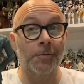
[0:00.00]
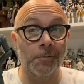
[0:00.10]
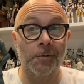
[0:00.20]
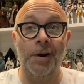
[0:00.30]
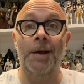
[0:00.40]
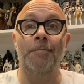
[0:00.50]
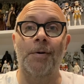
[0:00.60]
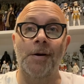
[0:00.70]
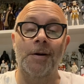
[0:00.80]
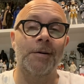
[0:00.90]

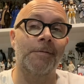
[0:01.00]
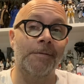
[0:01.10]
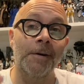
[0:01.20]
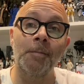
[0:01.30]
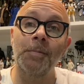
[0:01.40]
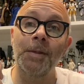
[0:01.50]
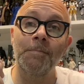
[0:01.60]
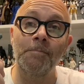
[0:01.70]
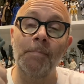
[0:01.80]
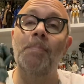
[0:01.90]
Rampart from the
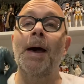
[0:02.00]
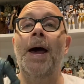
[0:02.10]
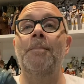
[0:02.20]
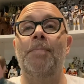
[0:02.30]
Bad